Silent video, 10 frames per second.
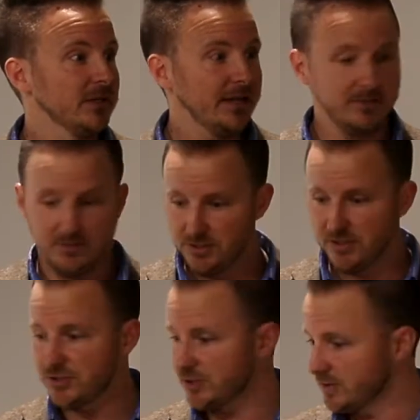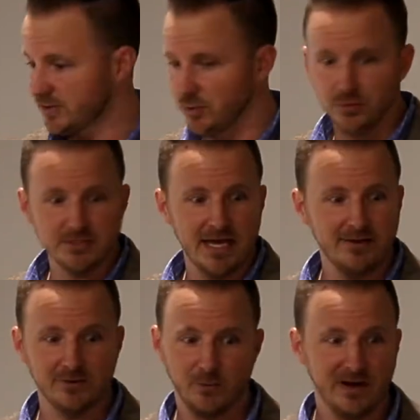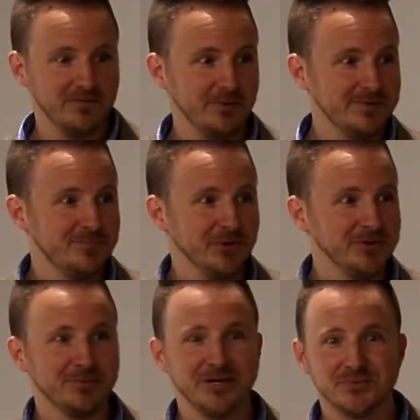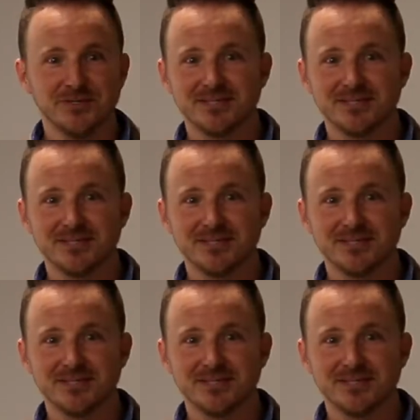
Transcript: And you'd get your tools out or whatever we'd build a bridge with,